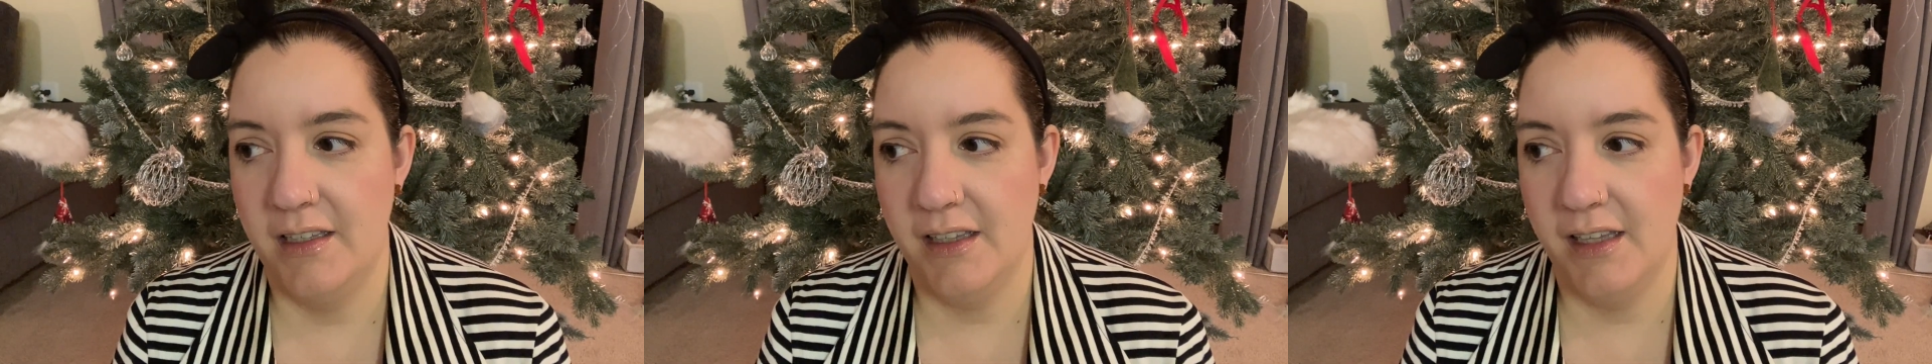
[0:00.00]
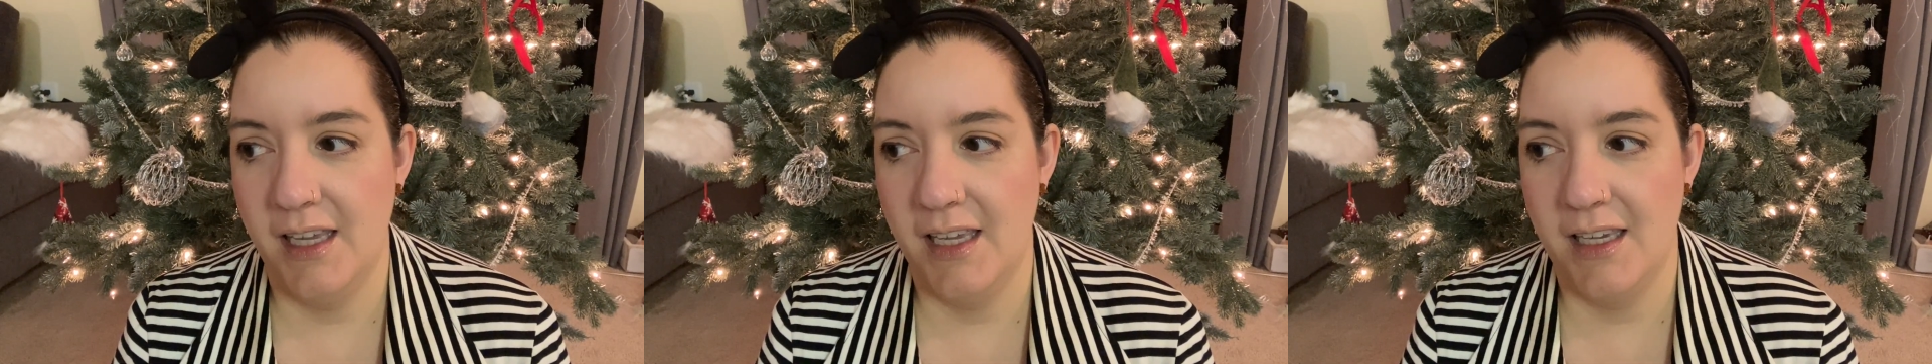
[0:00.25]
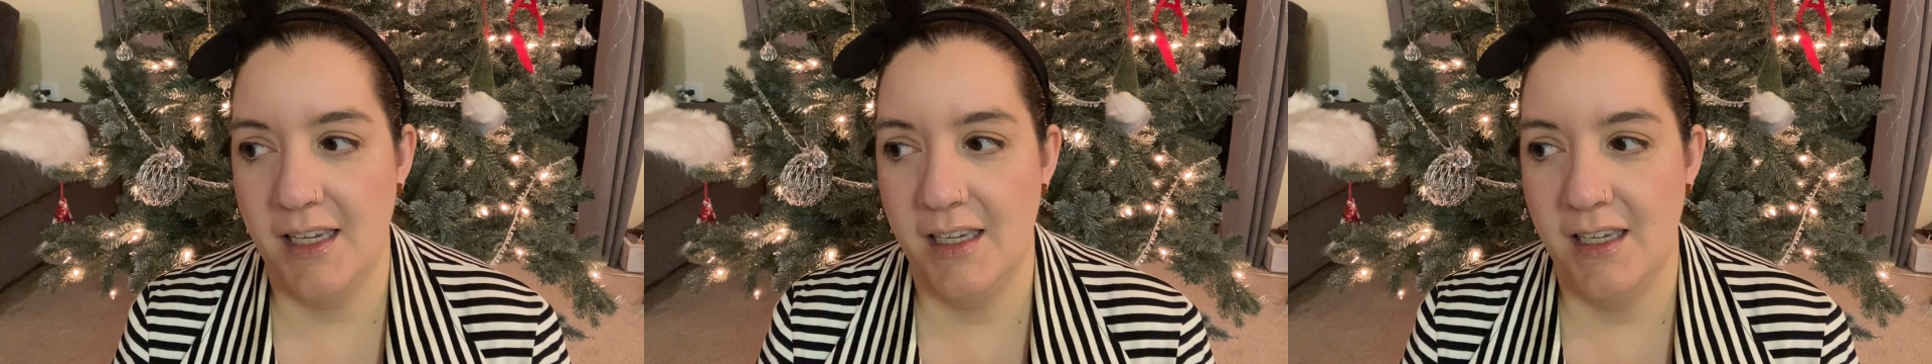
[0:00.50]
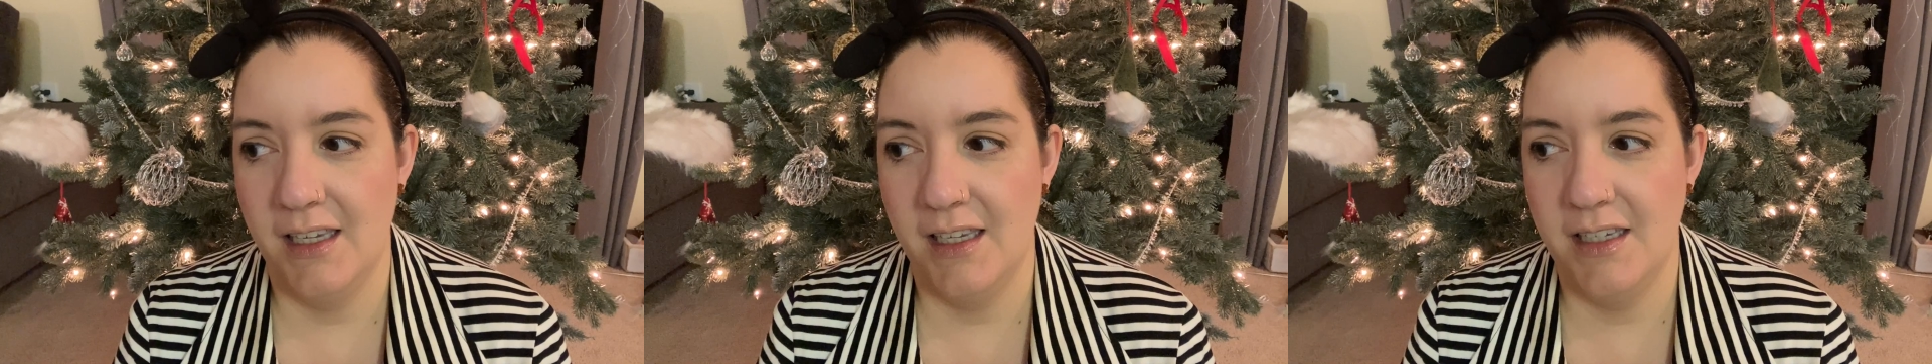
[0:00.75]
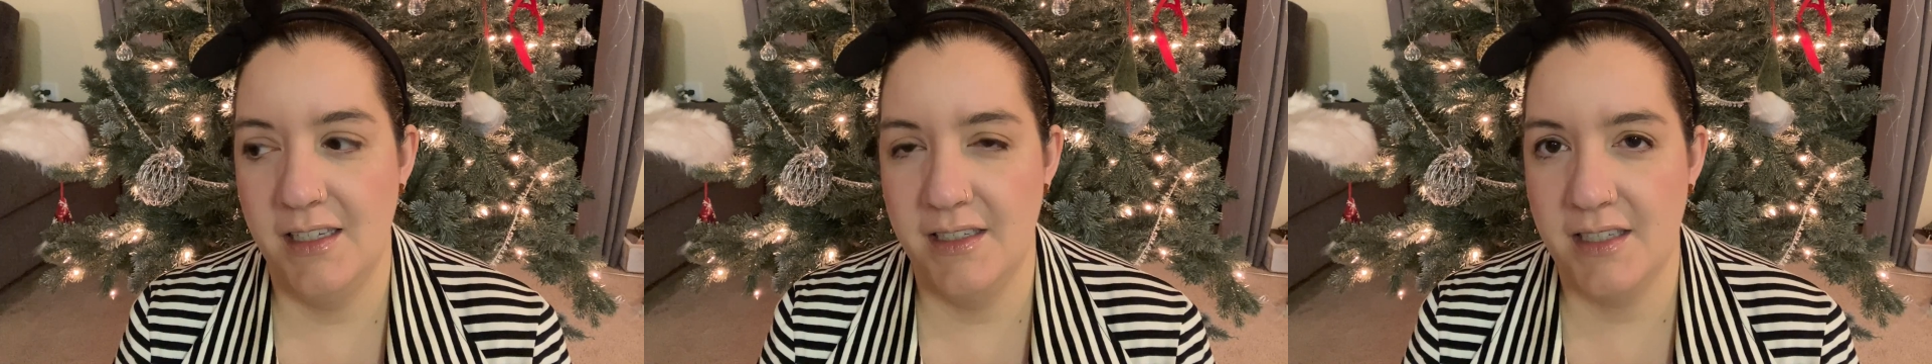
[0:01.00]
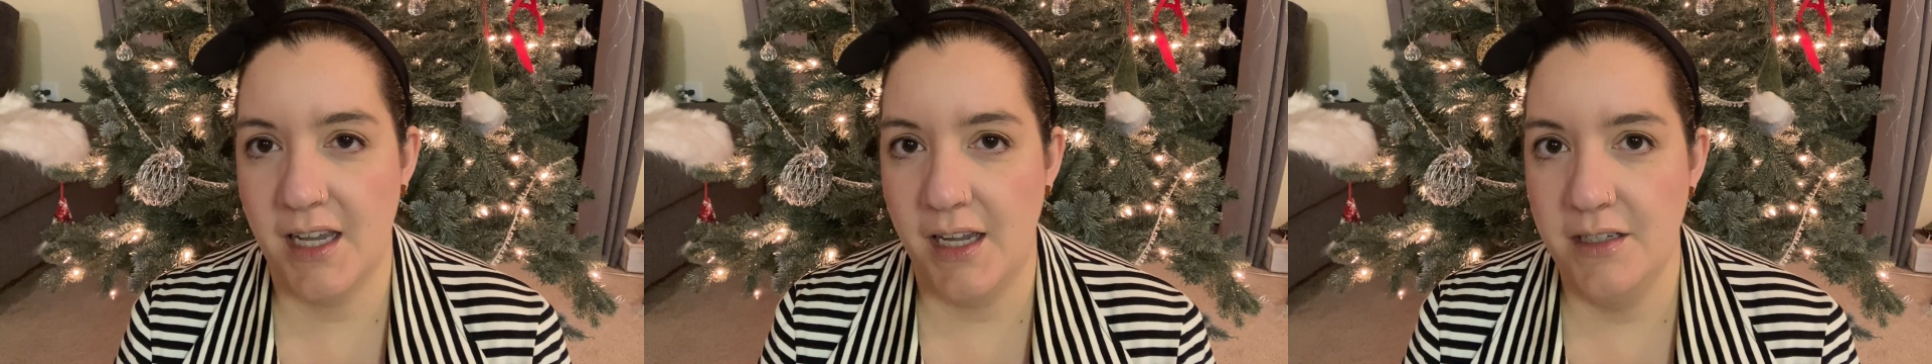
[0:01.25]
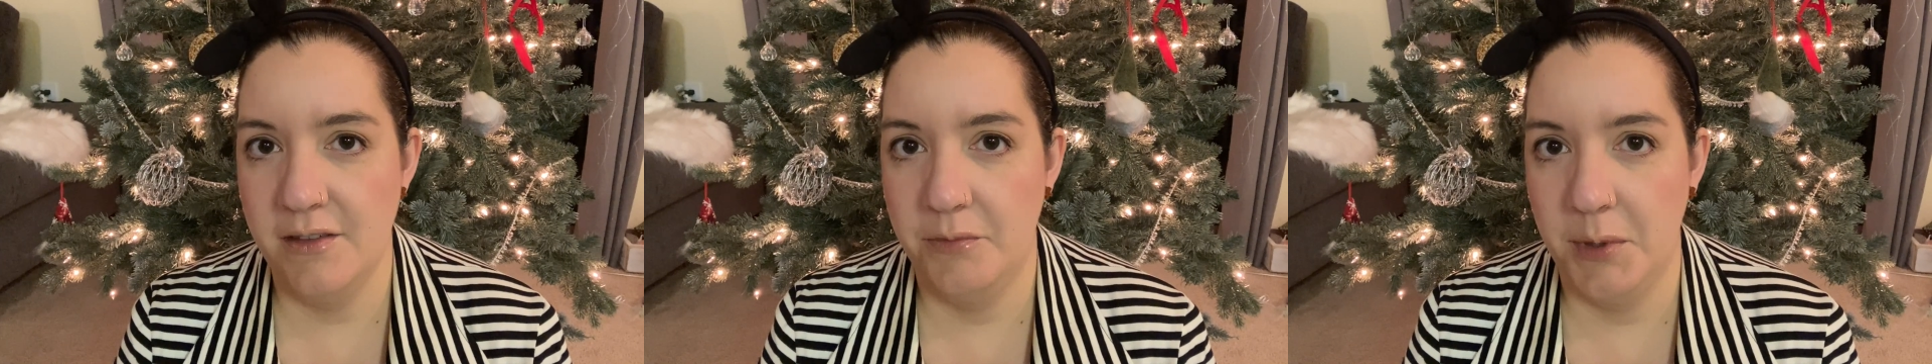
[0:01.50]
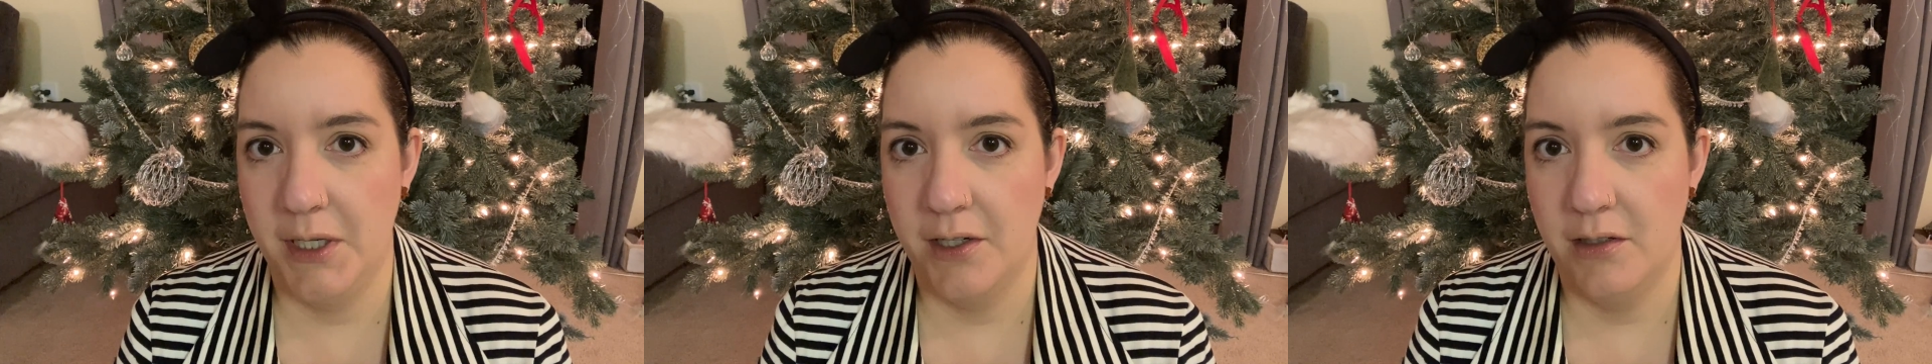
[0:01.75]
like is kind of
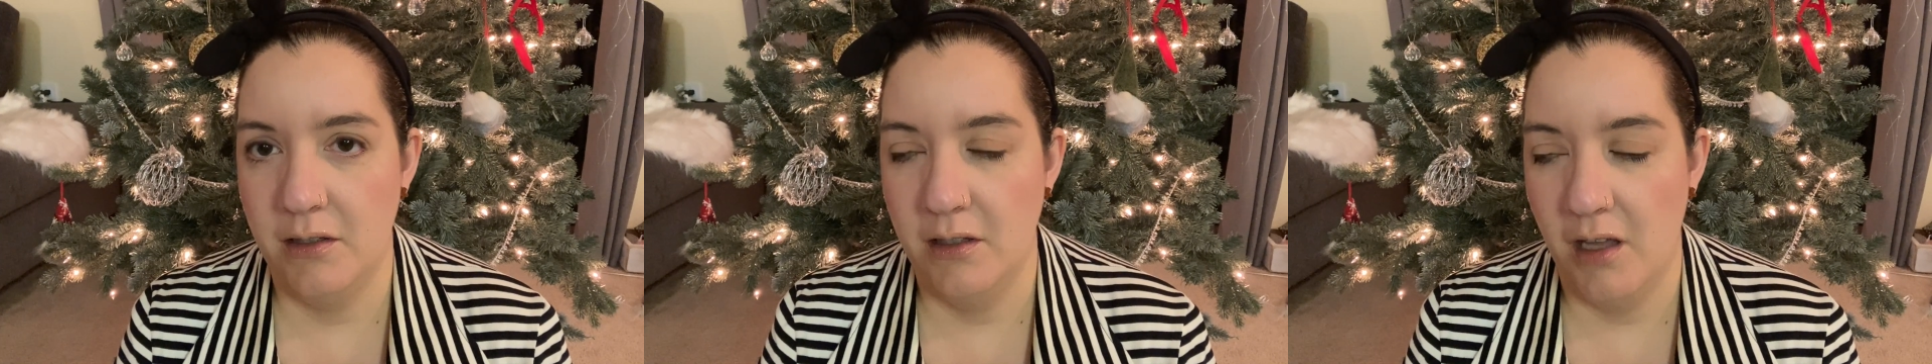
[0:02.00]
weird,